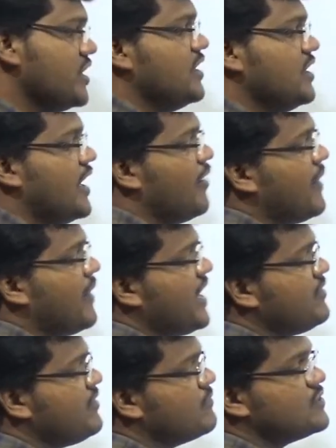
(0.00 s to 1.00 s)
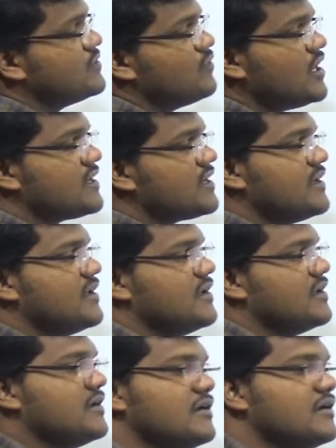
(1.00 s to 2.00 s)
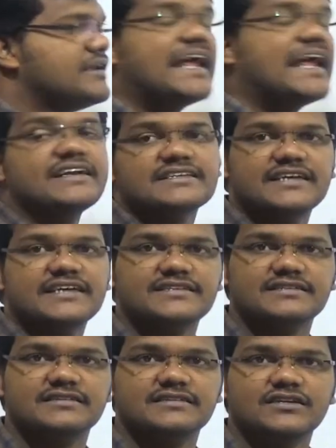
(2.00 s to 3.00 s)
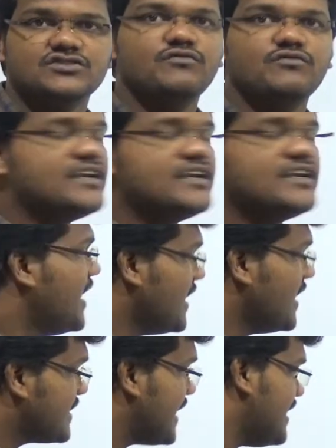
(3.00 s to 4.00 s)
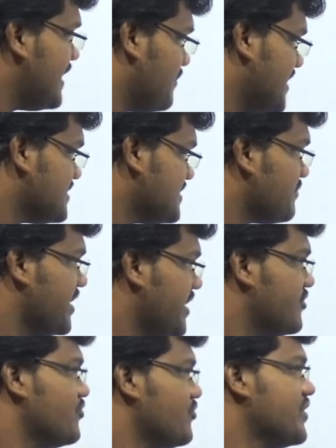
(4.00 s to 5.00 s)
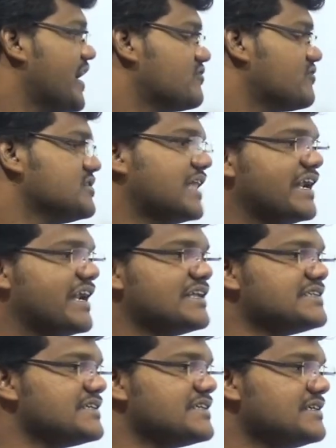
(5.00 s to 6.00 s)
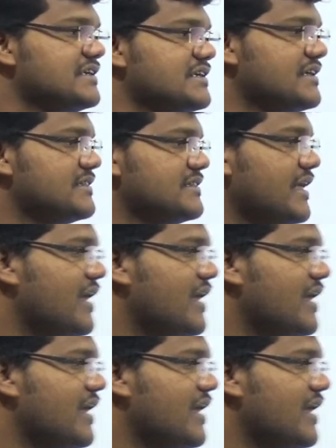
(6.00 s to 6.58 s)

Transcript: amine with what? Nitrous acid. So when alkyl amines are made to react with nitrous acid, they are